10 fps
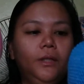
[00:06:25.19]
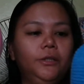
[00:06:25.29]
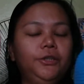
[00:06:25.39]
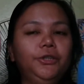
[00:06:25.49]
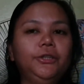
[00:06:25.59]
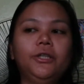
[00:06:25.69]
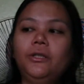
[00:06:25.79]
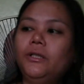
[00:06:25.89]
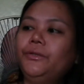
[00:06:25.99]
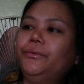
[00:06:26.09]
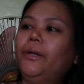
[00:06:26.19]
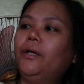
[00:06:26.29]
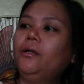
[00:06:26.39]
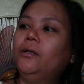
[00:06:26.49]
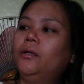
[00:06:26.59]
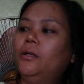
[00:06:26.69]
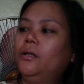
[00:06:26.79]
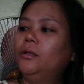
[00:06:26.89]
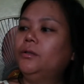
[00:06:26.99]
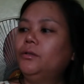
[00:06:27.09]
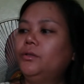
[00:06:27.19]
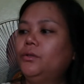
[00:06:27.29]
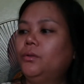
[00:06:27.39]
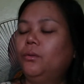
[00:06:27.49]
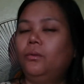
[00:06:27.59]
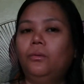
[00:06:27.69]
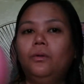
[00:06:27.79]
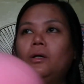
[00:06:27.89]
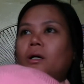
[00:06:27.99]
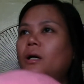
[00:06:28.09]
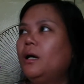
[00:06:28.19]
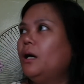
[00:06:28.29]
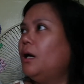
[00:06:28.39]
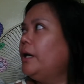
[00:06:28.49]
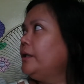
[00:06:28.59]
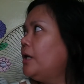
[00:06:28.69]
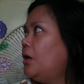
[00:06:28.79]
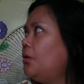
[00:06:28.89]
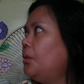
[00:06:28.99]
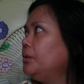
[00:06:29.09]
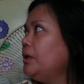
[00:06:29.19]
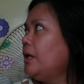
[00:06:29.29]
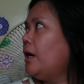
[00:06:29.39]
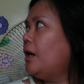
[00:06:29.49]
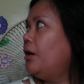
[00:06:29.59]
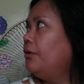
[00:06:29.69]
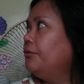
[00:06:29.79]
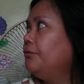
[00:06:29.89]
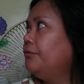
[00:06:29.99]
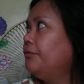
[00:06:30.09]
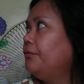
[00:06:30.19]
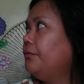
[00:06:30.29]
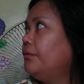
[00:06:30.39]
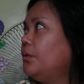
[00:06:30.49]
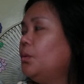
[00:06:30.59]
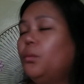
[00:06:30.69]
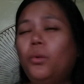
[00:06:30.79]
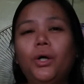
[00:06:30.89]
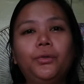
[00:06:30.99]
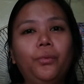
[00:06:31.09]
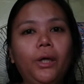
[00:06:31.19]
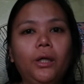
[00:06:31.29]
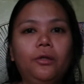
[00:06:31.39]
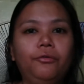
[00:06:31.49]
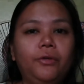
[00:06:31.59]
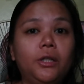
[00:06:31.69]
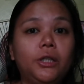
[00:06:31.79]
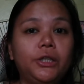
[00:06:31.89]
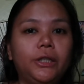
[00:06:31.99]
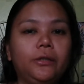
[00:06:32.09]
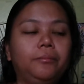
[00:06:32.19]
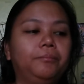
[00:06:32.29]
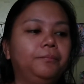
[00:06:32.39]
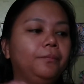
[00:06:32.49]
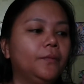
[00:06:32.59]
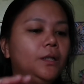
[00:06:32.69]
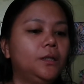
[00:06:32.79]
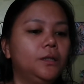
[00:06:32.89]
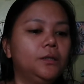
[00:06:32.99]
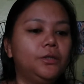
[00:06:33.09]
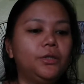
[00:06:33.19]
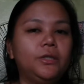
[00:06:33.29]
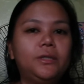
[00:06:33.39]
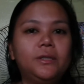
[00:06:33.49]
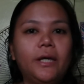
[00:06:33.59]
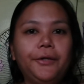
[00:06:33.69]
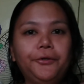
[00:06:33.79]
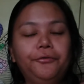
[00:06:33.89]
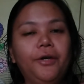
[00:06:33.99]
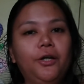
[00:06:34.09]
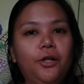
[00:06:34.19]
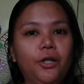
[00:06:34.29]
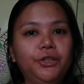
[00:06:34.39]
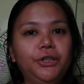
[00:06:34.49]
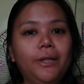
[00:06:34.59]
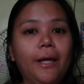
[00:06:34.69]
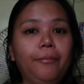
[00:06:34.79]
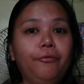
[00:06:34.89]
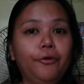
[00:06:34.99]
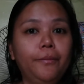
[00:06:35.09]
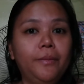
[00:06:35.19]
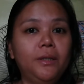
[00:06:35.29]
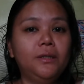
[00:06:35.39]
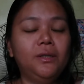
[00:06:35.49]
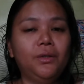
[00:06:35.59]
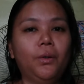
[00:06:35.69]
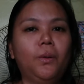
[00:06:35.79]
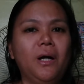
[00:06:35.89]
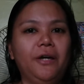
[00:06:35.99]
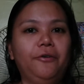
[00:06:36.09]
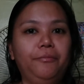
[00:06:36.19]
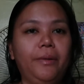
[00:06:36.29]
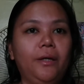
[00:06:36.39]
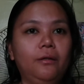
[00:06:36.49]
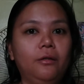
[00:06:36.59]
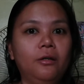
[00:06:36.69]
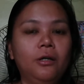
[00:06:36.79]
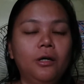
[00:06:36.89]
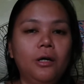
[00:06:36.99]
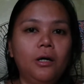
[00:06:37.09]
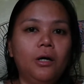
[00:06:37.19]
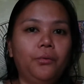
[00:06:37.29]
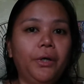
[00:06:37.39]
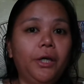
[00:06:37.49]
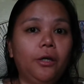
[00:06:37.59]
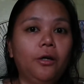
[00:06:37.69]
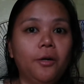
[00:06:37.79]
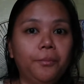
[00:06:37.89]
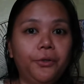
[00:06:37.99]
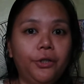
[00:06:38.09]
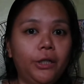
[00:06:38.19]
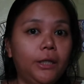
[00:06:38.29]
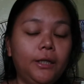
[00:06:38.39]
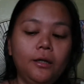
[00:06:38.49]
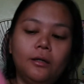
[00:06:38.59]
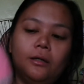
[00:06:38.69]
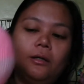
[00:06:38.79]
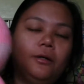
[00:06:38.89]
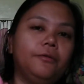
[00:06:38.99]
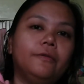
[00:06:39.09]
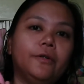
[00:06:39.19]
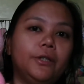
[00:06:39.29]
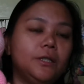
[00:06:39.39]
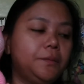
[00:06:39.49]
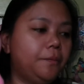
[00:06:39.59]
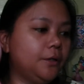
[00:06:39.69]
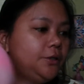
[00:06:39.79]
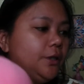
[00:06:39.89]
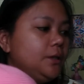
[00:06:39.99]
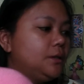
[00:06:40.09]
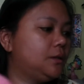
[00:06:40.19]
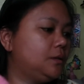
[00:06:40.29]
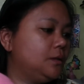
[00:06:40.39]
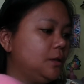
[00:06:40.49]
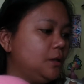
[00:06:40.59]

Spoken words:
But it turned out this way. So I now only have 1 week to finish it. So it's kind of a crunch time for me. So I have been waking up early for these projects.